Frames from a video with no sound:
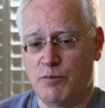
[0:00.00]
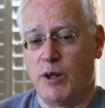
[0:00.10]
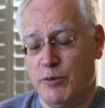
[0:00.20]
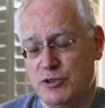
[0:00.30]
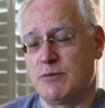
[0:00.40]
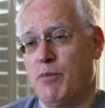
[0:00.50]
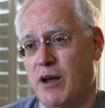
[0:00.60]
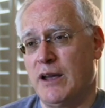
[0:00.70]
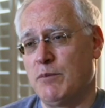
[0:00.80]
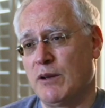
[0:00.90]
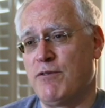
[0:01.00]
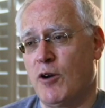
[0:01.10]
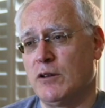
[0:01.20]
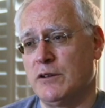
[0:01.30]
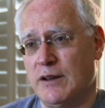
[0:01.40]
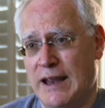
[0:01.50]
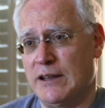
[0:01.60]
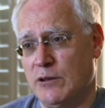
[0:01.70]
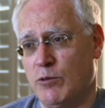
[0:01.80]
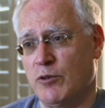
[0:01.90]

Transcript: published by McFarland and the